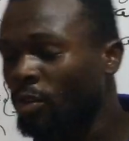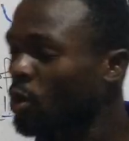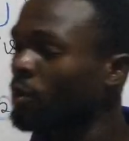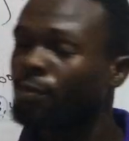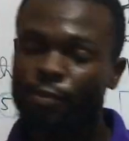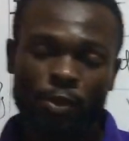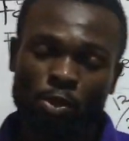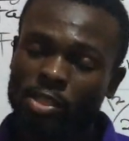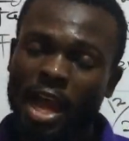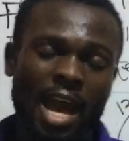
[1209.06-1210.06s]

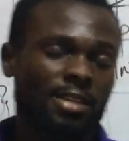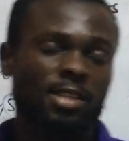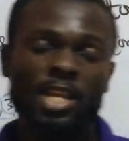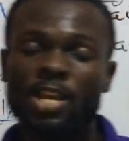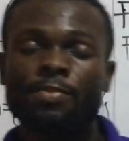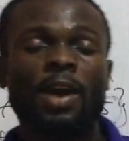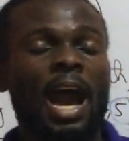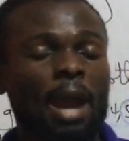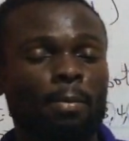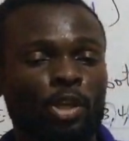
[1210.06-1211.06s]
confuse us if
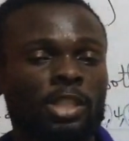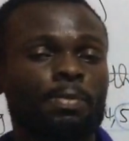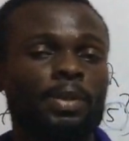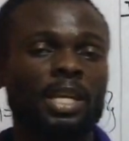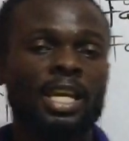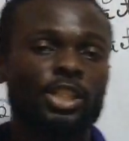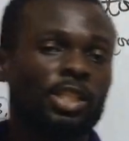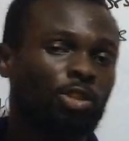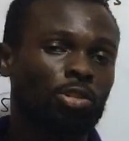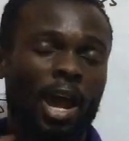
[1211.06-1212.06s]
our
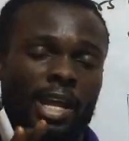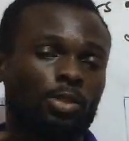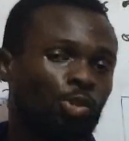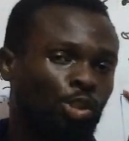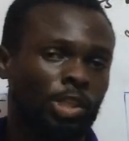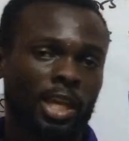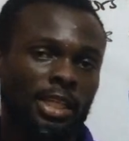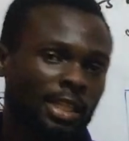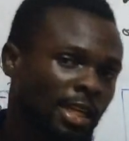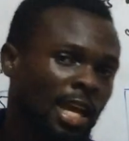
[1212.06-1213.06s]
multiplication tries to
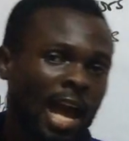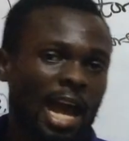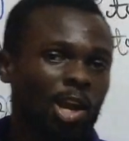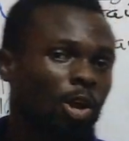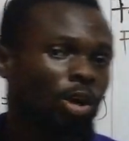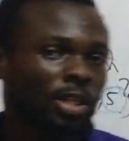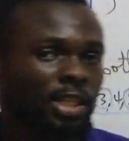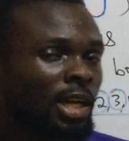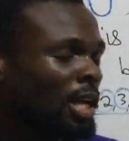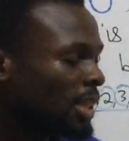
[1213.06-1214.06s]
shake
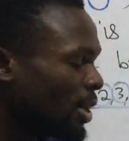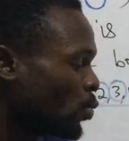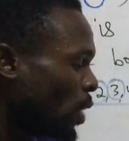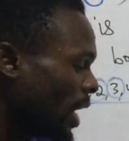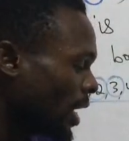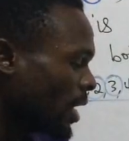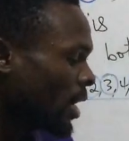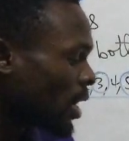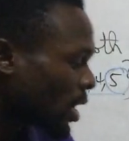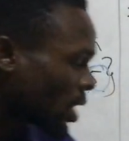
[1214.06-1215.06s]
along the way.
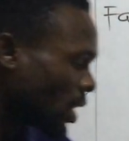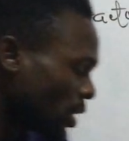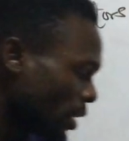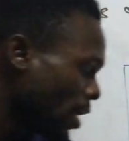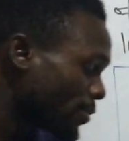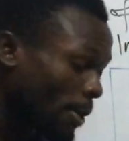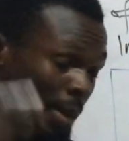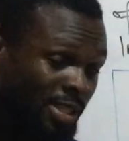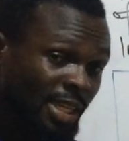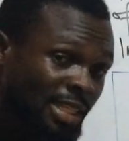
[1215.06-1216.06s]
Good. For
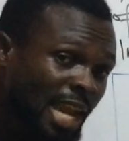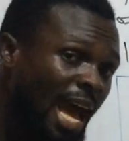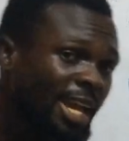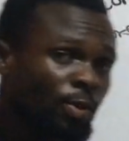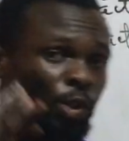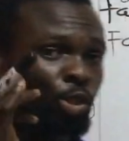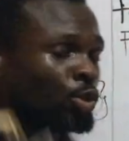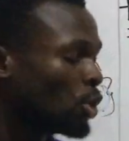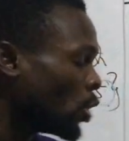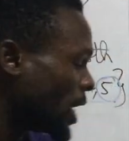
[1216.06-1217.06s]
basic 9, we
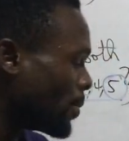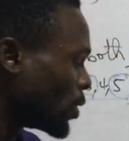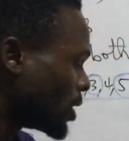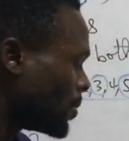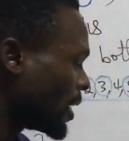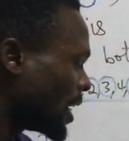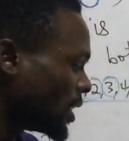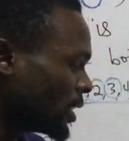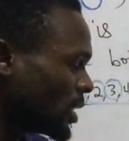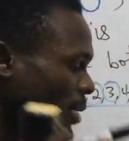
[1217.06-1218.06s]
should know the
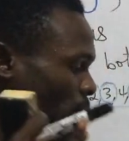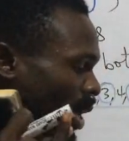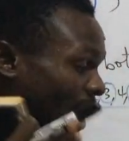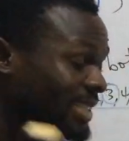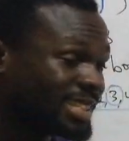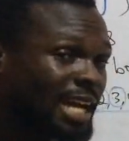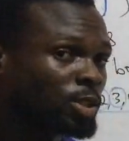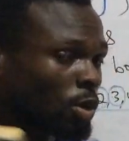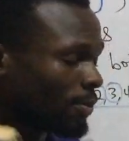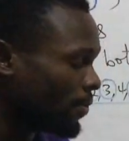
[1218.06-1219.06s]
multiplication table and
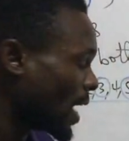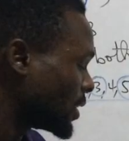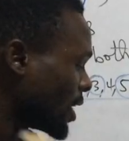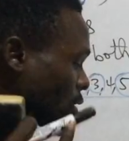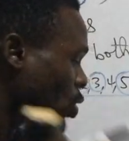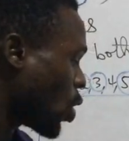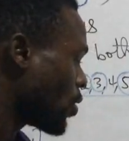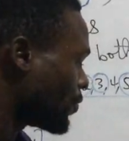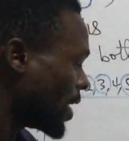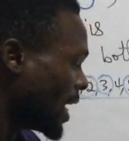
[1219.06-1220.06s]
that of factors
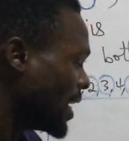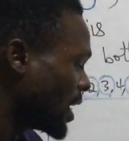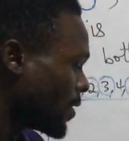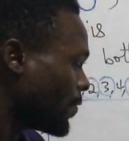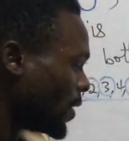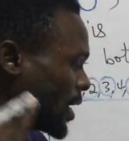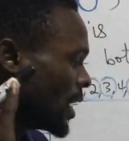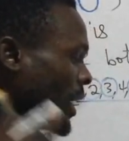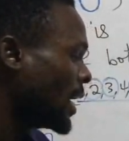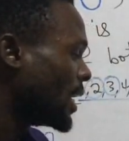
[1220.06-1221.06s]
of any
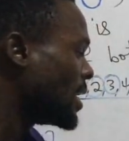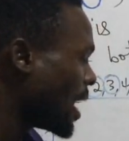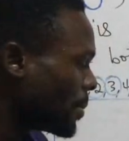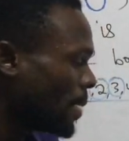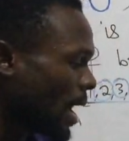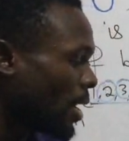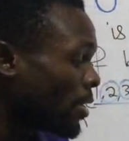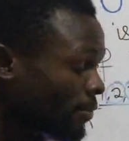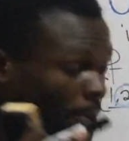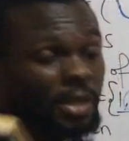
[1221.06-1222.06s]
given number.
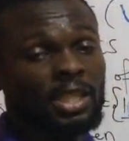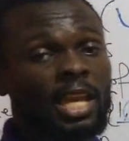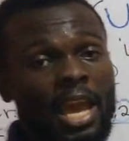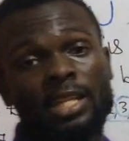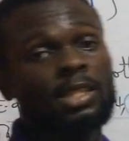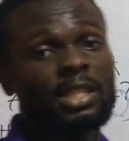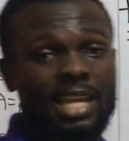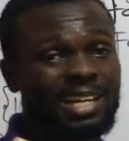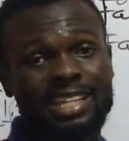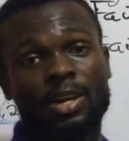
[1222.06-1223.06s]
For basic 8,
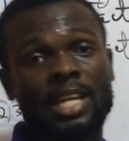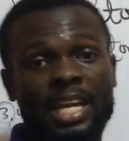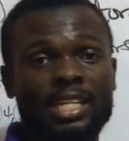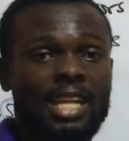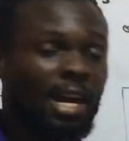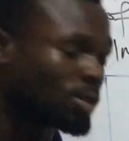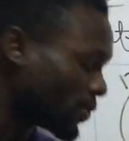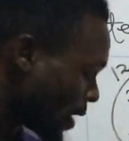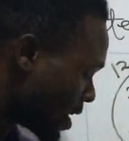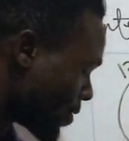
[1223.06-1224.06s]
they are now learning how to
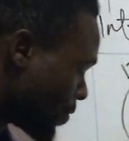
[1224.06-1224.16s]
find